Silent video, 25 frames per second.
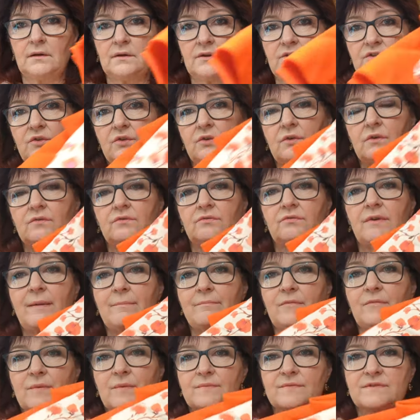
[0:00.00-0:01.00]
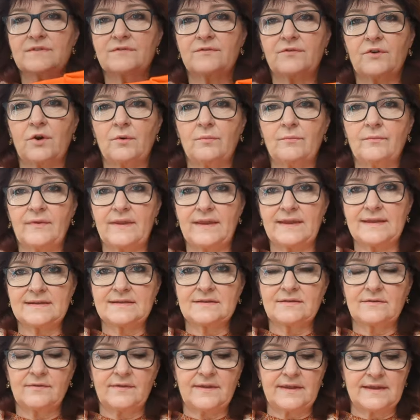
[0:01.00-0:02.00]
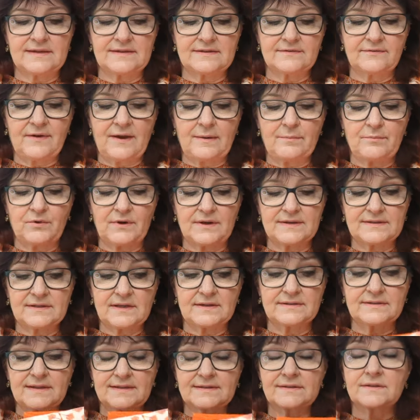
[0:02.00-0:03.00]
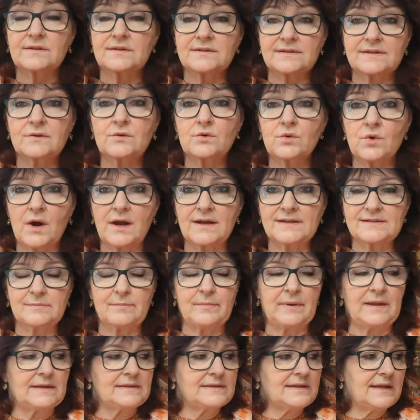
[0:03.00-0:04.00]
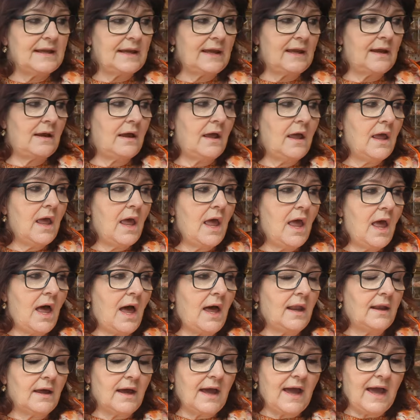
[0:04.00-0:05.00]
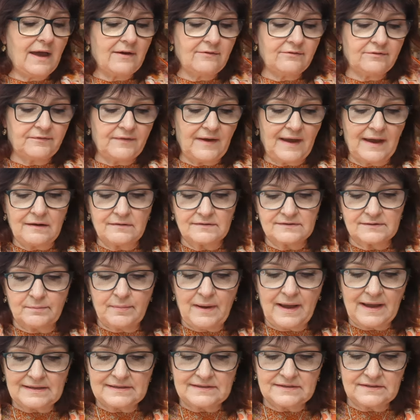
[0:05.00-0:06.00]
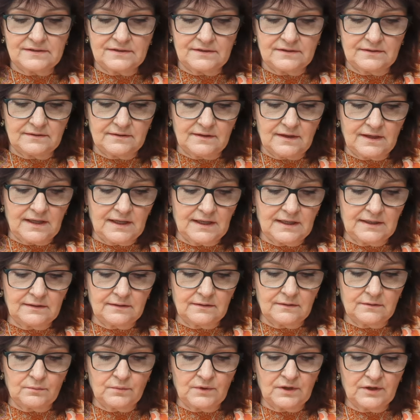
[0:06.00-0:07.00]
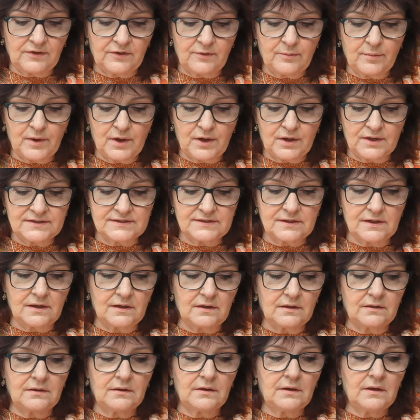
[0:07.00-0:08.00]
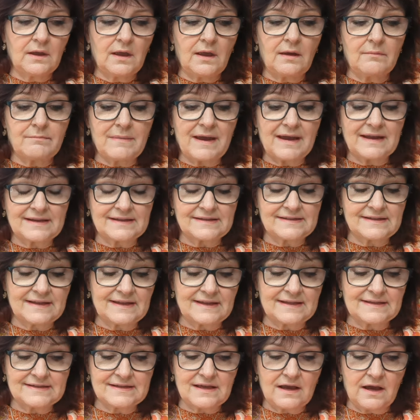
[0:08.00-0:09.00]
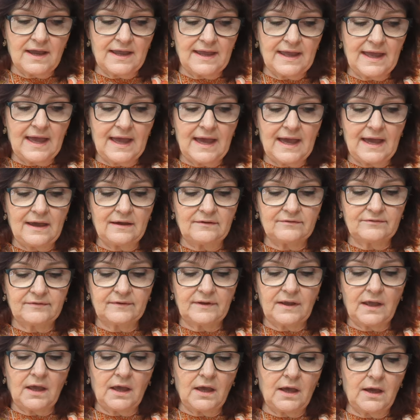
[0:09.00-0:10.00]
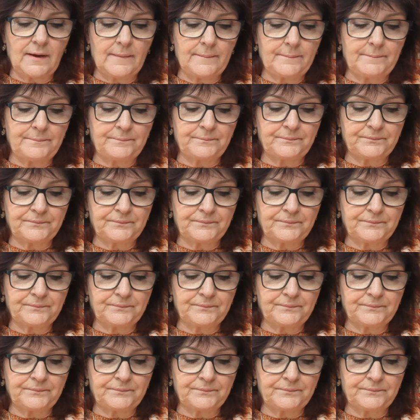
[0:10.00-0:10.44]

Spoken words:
sort of remnants from these fabrics, because there's still quite a bit here. And I have found a pattern in one of the birder magazines that I have,